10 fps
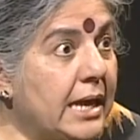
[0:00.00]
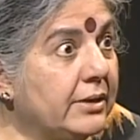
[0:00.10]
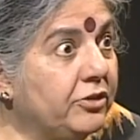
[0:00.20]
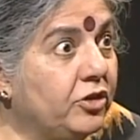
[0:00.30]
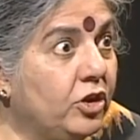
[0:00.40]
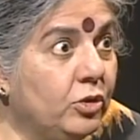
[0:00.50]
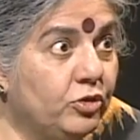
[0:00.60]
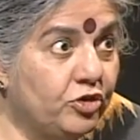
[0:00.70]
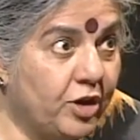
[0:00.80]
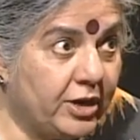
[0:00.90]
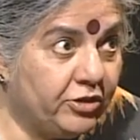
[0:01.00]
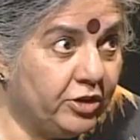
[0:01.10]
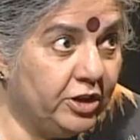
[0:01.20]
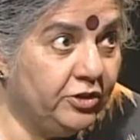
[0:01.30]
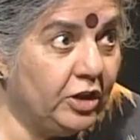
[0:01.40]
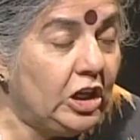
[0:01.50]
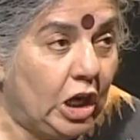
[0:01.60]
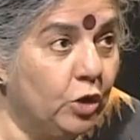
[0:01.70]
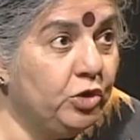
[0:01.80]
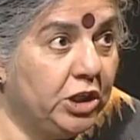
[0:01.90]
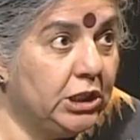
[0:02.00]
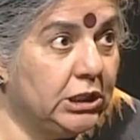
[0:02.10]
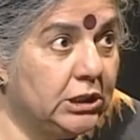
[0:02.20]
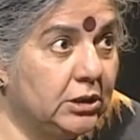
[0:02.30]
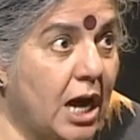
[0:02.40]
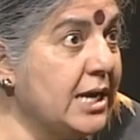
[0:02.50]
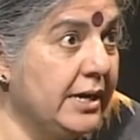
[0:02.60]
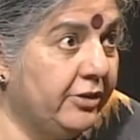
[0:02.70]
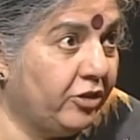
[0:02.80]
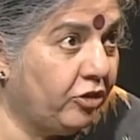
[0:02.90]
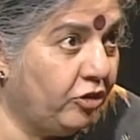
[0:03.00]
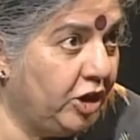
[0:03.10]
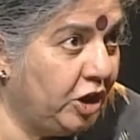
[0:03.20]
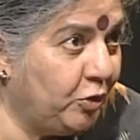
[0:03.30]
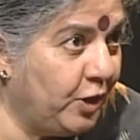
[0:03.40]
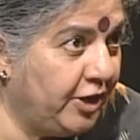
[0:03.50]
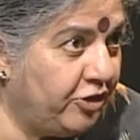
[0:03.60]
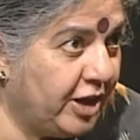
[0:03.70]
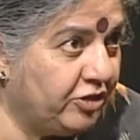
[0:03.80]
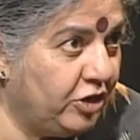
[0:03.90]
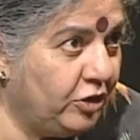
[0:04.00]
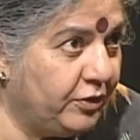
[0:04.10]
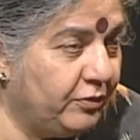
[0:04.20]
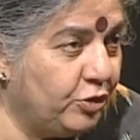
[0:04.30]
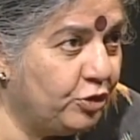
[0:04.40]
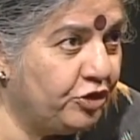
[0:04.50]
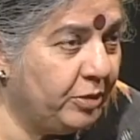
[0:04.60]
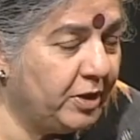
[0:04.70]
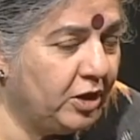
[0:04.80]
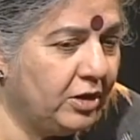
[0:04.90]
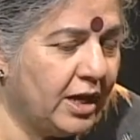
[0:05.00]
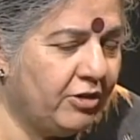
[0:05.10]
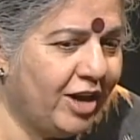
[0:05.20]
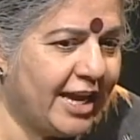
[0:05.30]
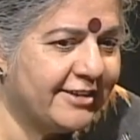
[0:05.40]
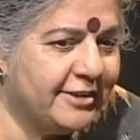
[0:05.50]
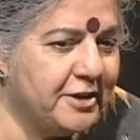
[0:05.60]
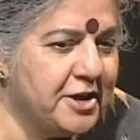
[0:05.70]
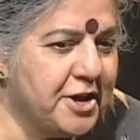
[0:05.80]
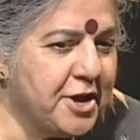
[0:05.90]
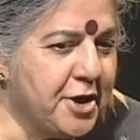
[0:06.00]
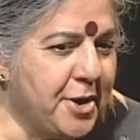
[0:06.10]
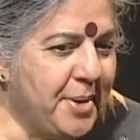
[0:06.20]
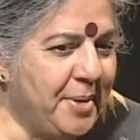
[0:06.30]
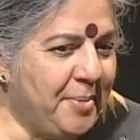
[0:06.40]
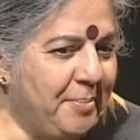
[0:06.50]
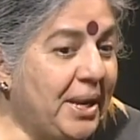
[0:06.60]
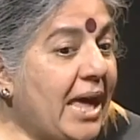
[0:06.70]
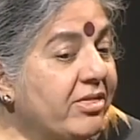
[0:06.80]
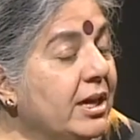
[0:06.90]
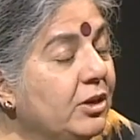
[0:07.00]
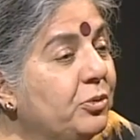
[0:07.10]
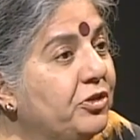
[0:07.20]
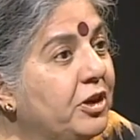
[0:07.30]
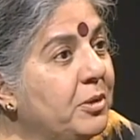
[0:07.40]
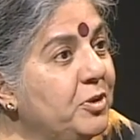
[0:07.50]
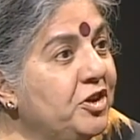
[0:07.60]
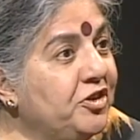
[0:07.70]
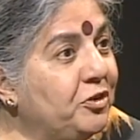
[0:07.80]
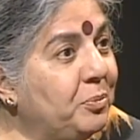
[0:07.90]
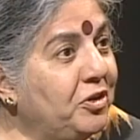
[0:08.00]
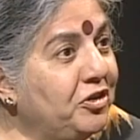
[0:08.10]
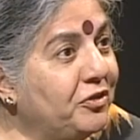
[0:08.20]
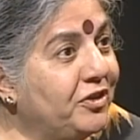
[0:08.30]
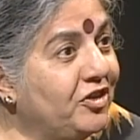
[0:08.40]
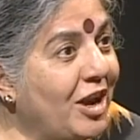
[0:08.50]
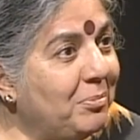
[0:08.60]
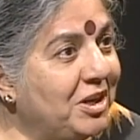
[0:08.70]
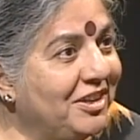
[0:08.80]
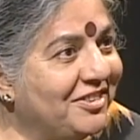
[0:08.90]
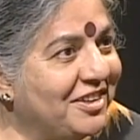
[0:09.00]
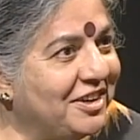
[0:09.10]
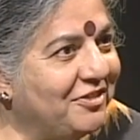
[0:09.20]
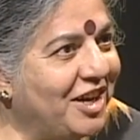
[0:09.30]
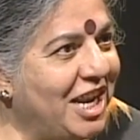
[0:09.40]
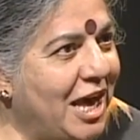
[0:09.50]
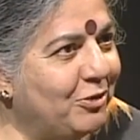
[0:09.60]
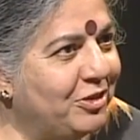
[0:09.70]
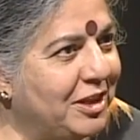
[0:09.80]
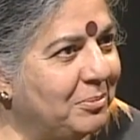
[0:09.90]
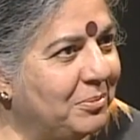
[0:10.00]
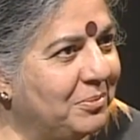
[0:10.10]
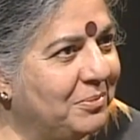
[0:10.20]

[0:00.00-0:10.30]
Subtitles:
had its huge tragedies, including the unnecessary nuclear tragedy of the Fukushima reactor. But I think it was the community spirit of the Japanese that have allowed them